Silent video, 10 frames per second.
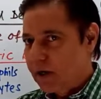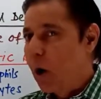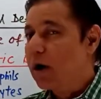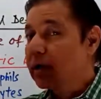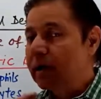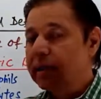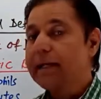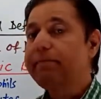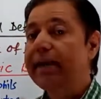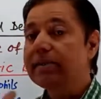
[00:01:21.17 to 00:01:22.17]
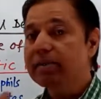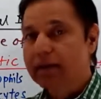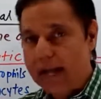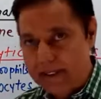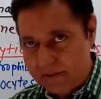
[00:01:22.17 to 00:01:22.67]
or defense
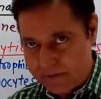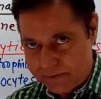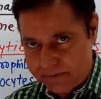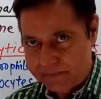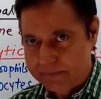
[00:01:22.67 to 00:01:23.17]
lines.